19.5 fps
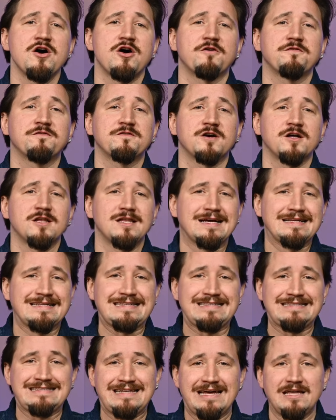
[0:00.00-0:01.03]
of
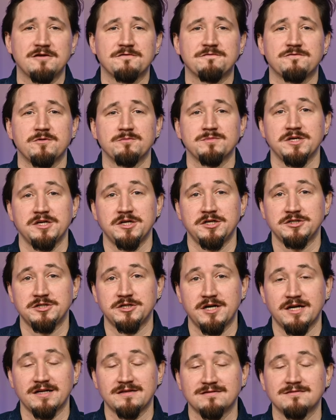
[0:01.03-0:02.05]
collecting data from the
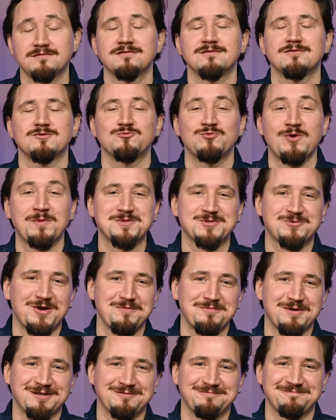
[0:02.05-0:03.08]
internet, web
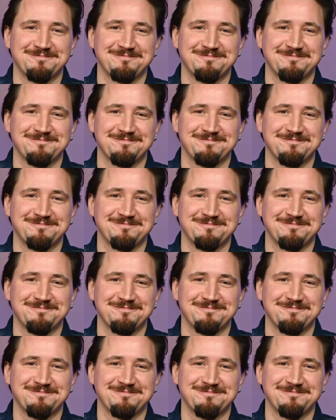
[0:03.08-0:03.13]
scraping.